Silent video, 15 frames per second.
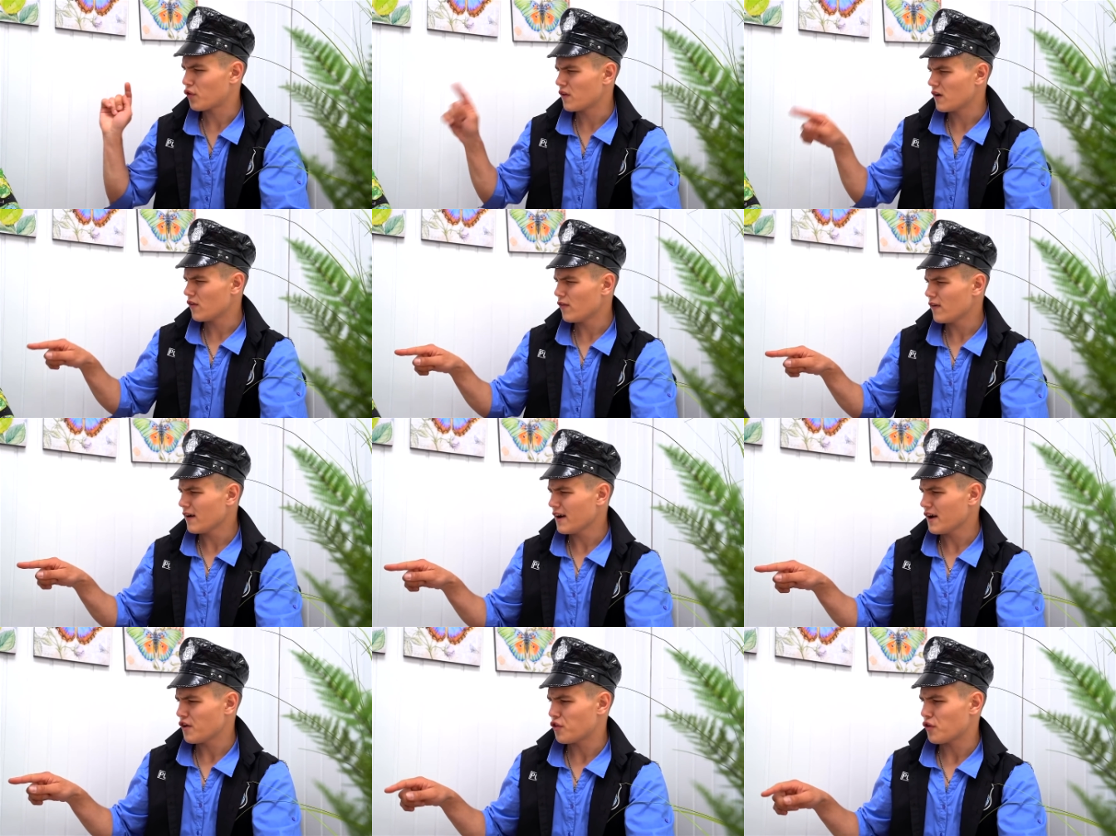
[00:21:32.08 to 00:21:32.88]
Tell
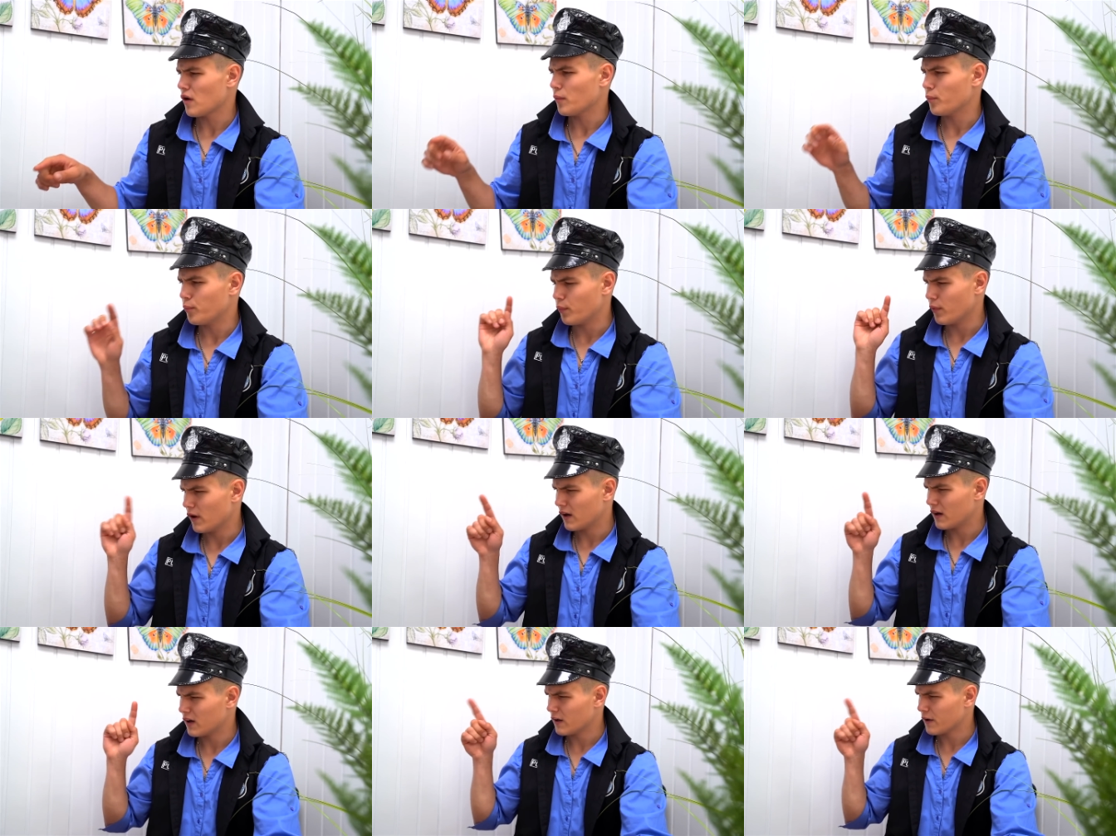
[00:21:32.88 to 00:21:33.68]
me the truth.
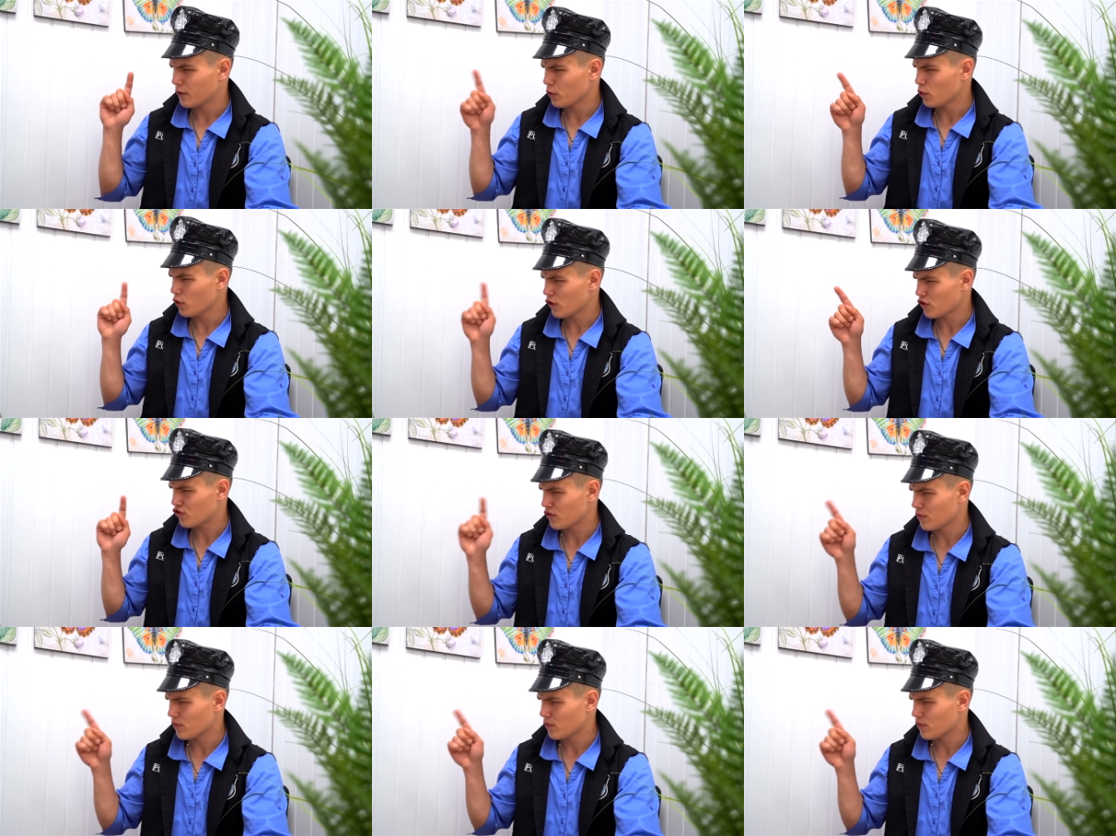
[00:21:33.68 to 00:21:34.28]
You're in